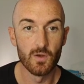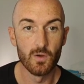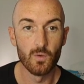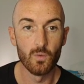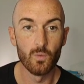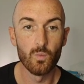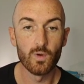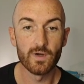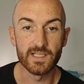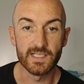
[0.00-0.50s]

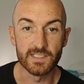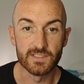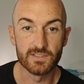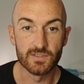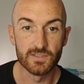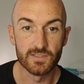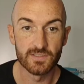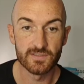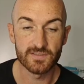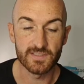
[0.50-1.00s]
what it
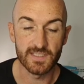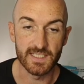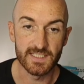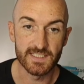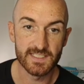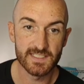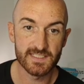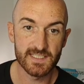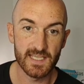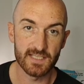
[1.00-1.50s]
does is
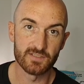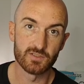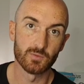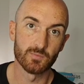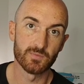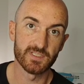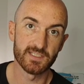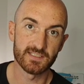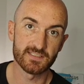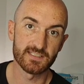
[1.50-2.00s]
sets up
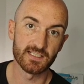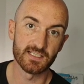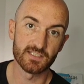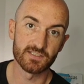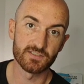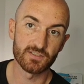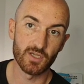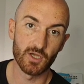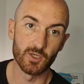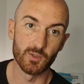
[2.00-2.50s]
the
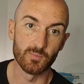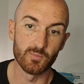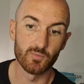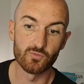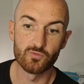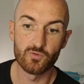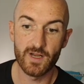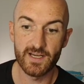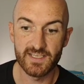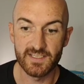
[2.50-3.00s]
oscilloscope
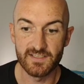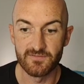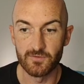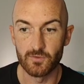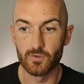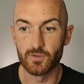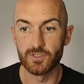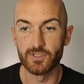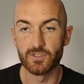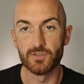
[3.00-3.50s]
ready
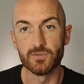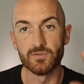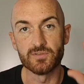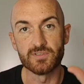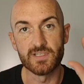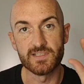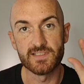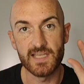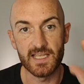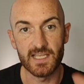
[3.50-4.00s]
for you to
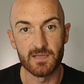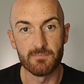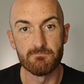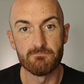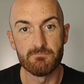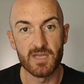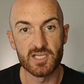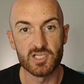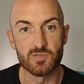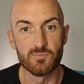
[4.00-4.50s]
take a
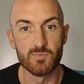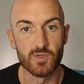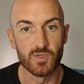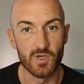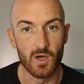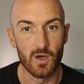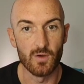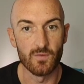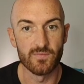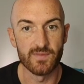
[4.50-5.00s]
measurement
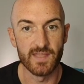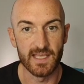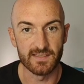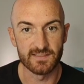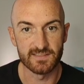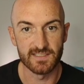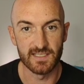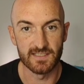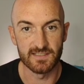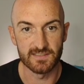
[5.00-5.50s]
on that
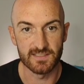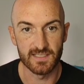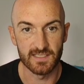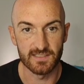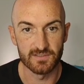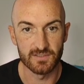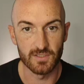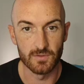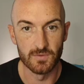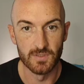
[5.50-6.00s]
sensor.
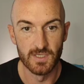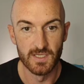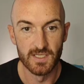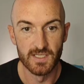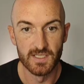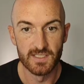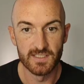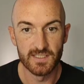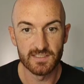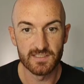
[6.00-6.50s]
So
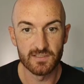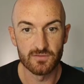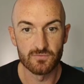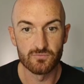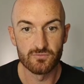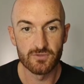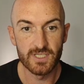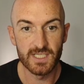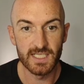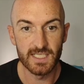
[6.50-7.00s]
this is
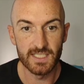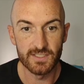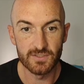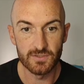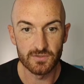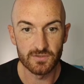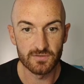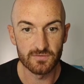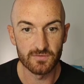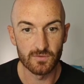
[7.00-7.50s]
really
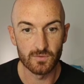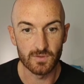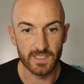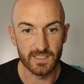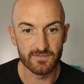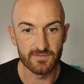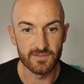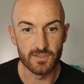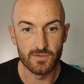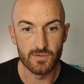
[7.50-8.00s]
useful
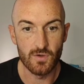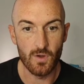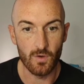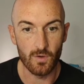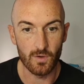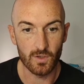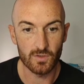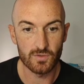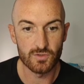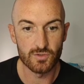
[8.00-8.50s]
if you're not
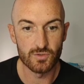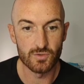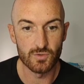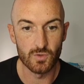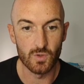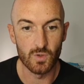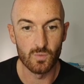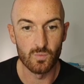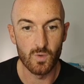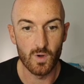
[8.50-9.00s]

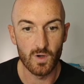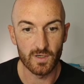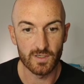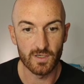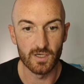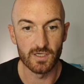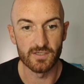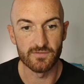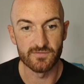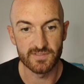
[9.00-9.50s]
sure what
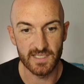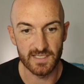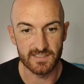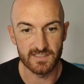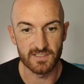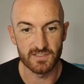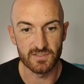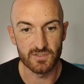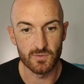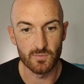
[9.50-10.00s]
kind of
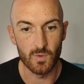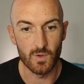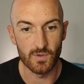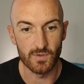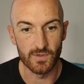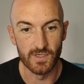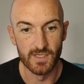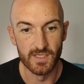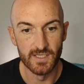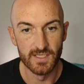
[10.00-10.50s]
settings you want.
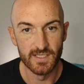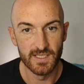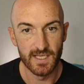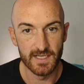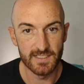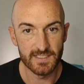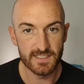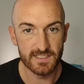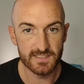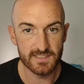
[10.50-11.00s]
And
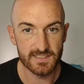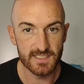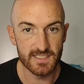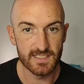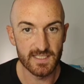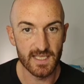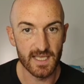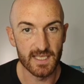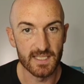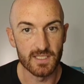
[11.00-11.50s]
you can see
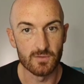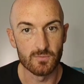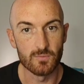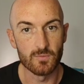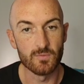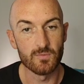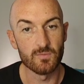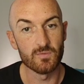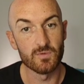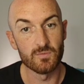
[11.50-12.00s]
there that
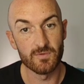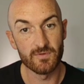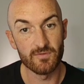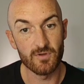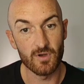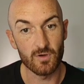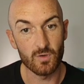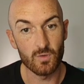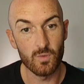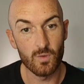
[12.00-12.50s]
we've
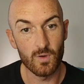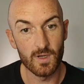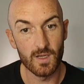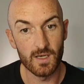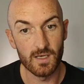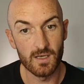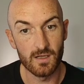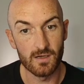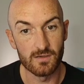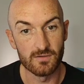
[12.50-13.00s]
got quite a
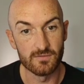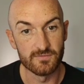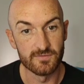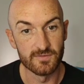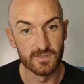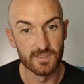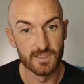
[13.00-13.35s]
lot of